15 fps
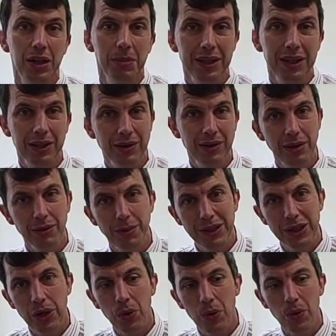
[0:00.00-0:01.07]
But they do seem to be
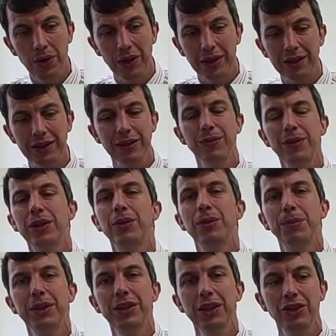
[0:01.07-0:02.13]
torn in a
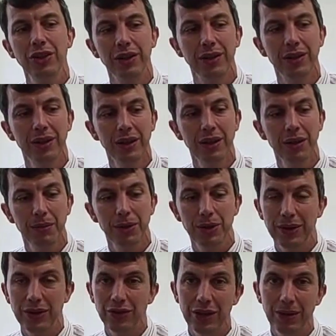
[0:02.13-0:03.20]
difficult position
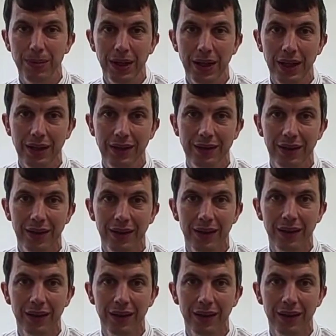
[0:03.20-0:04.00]
between GPs